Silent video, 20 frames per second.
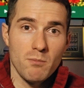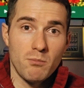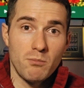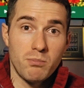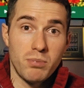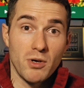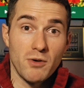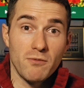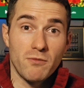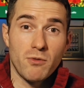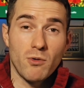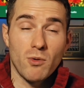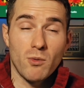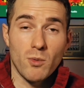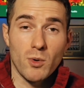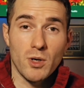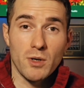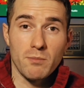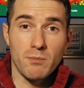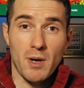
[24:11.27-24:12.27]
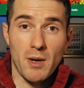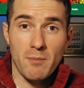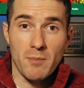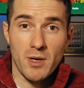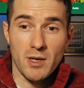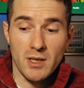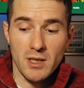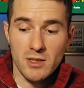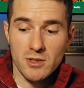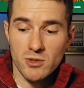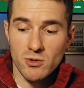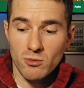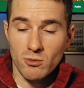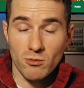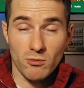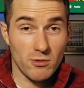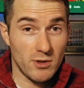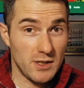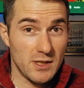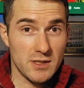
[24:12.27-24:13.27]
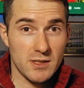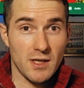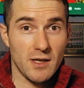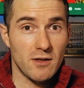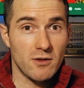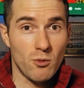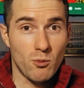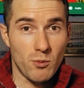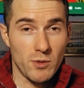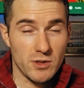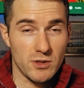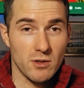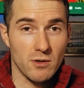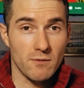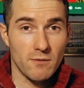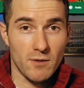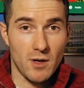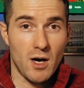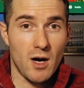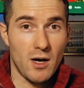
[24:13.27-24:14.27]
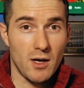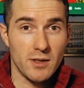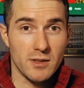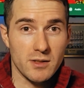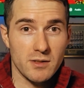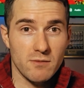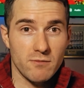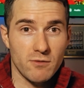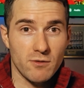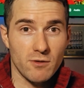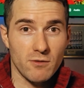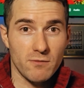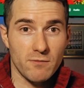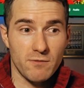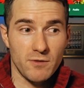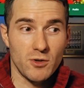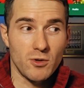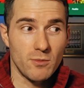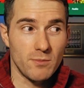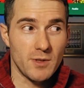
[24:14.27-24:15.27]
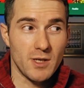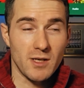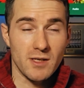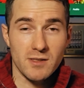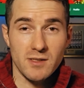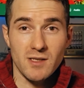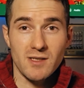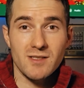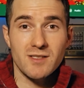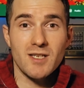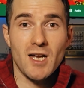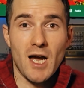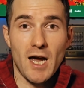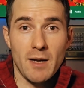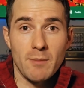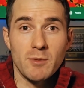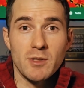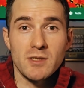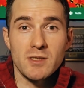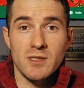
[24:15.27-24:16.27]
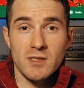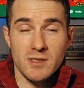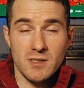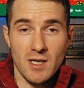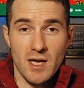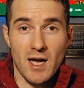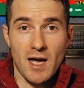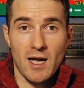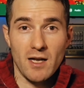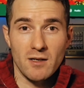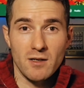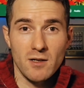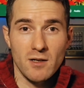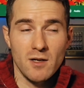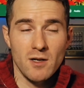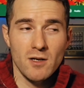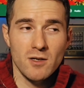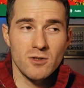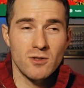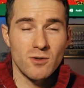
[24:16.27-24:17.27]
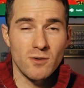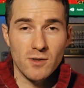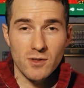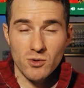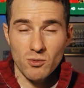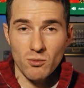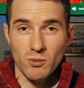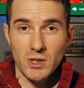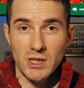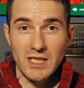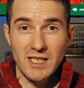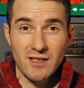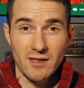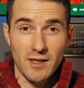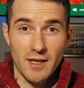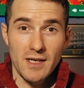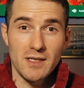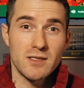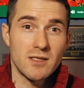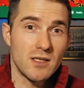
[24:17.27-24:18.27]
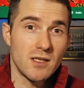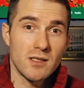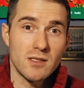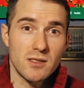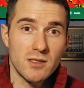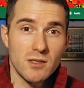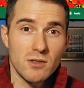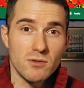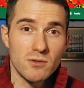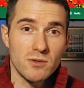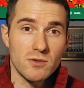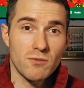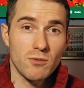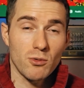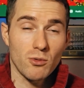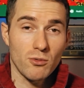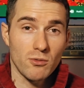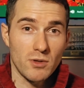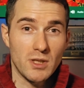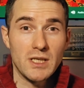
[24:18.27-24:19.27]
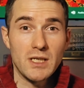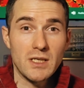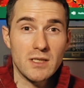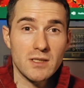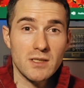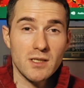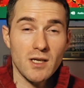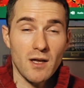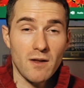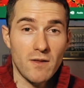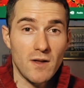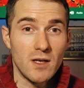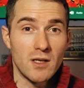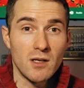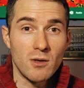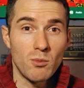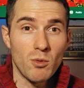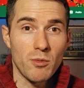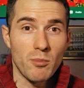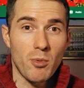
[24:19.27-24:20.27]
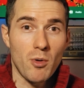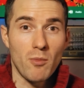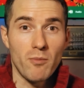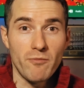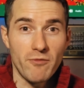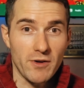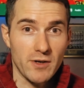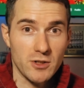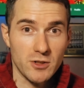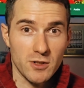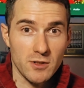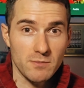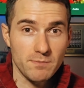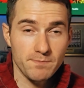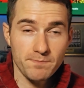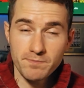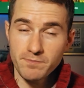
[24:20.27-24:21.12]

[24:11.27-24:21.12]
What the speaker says: put forward my money to a release like The Wizard of Oz for a film that is as timeless as that to this really lazy excuse for a release like they did with Pulp Fiction.